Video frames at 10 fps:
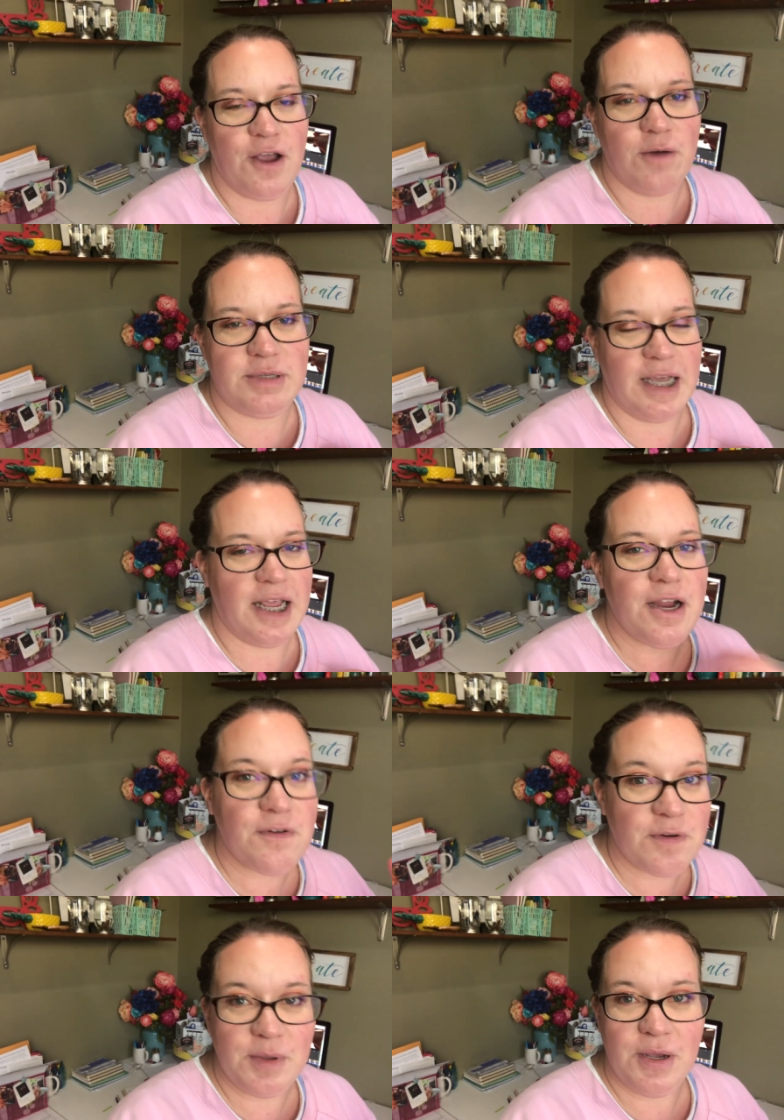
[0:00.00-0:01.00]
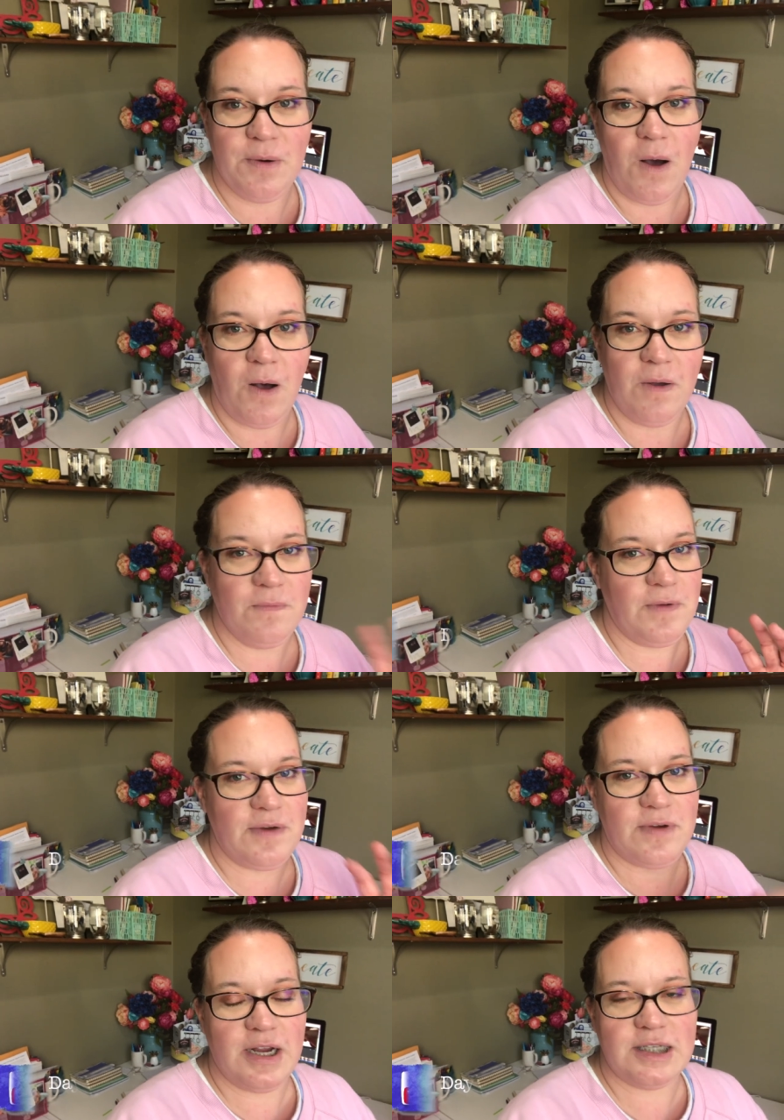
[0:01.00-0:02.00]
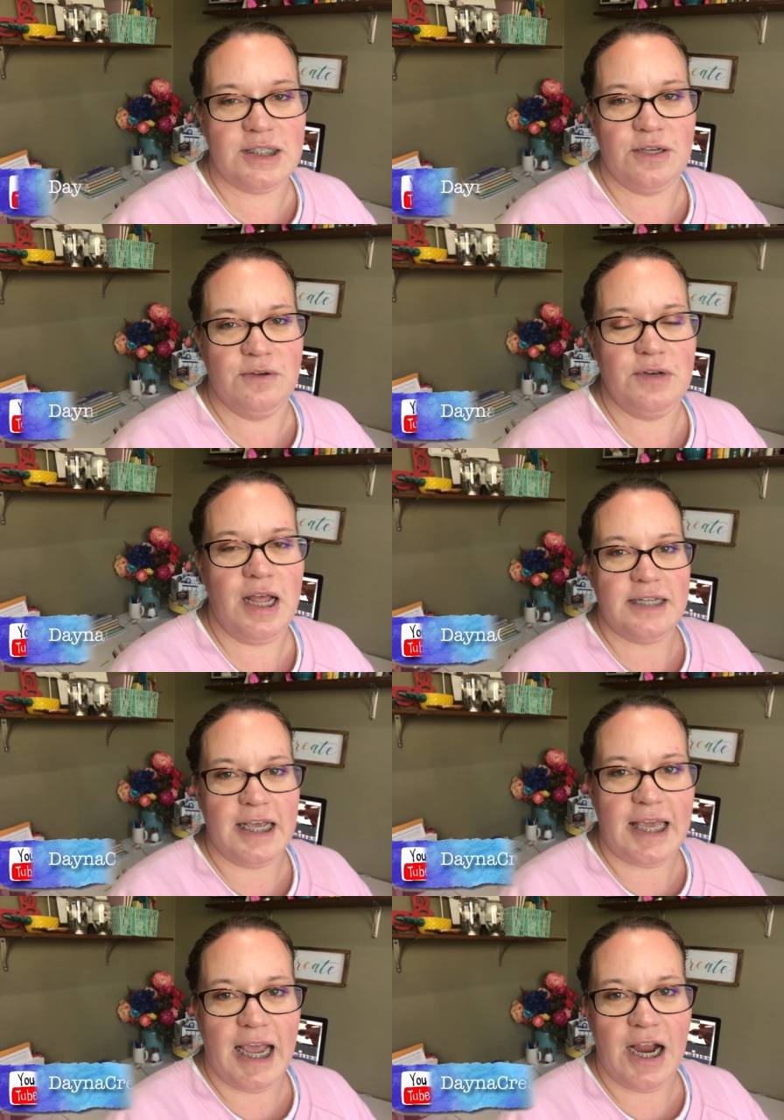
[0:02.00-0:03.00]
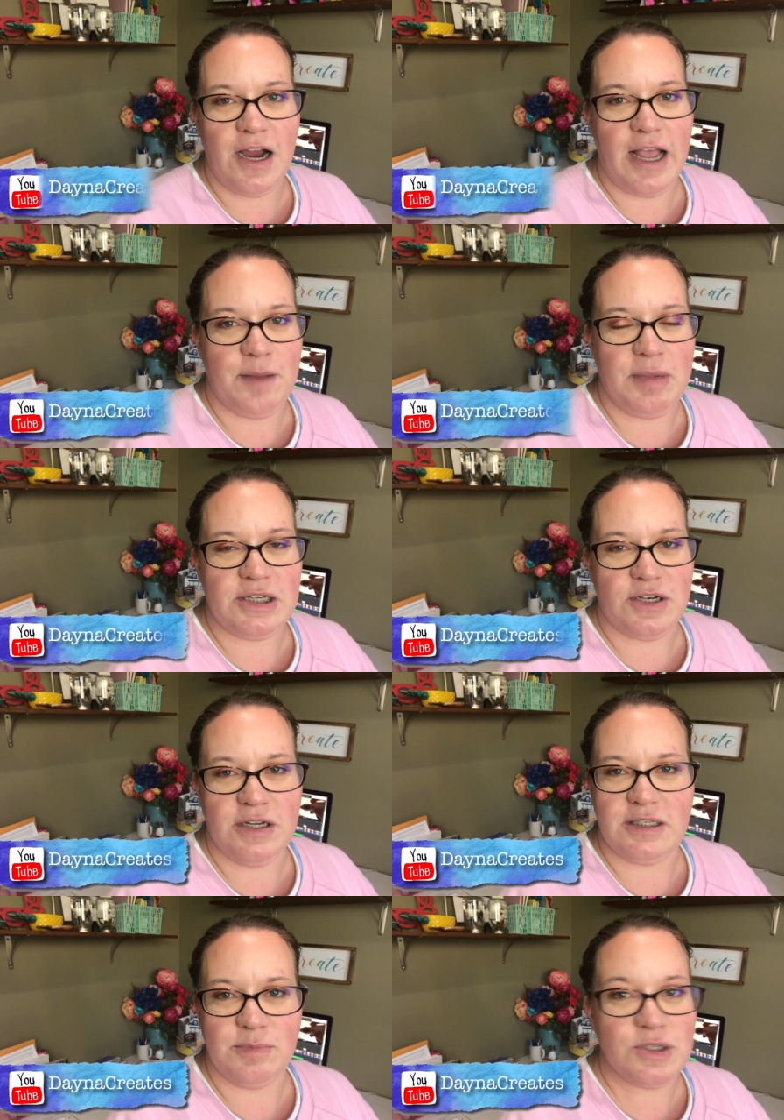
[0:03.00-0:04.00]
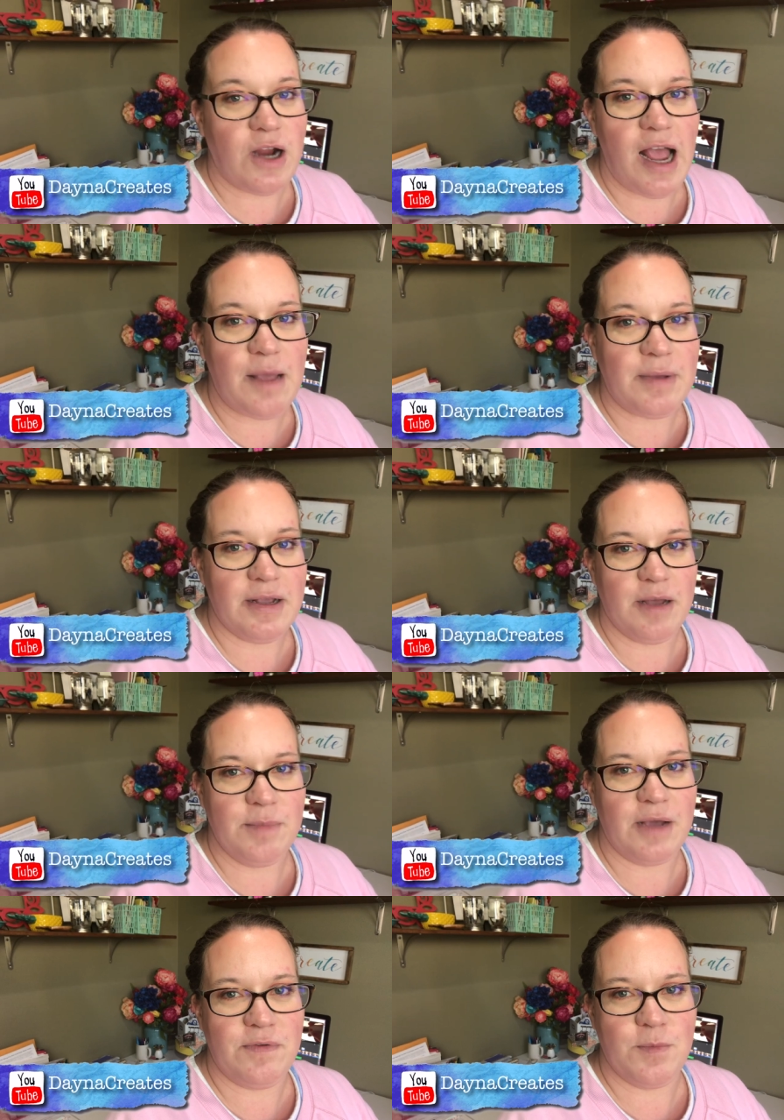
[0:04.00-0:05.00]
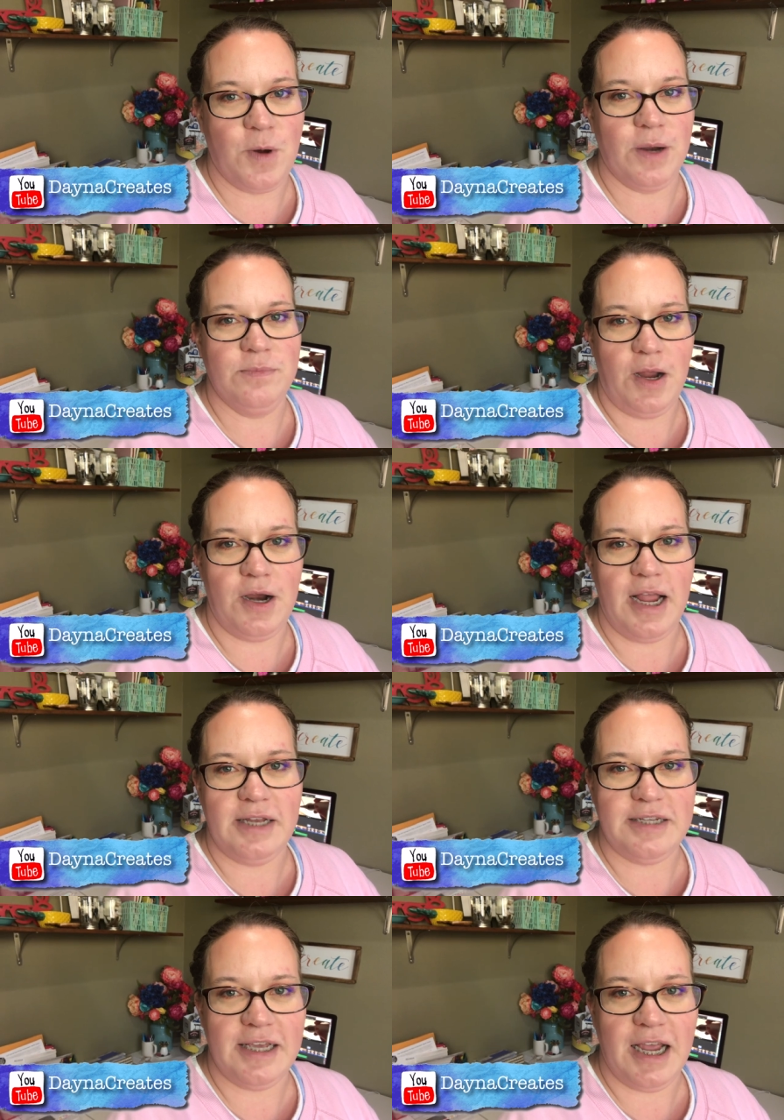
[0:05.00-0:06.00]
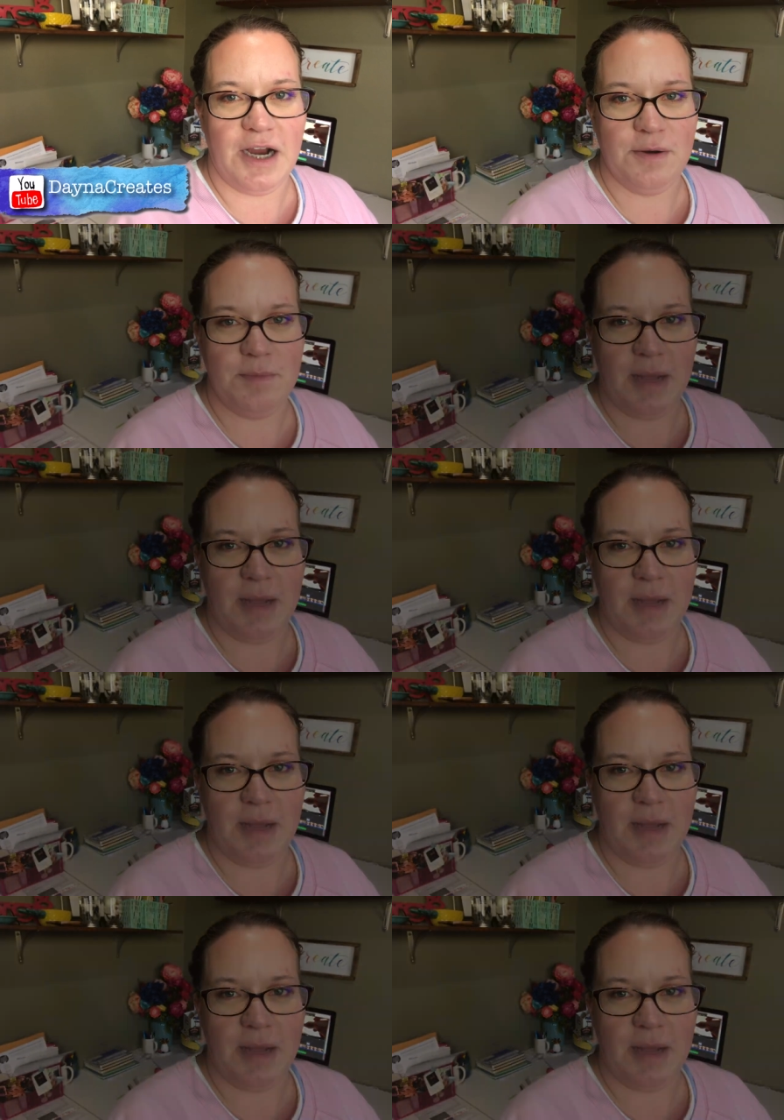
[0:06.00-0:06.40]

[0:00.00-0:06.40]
I hope to hear from you all very, very soon. Take care, and make sure you subscribe and come back for more. All right, take care.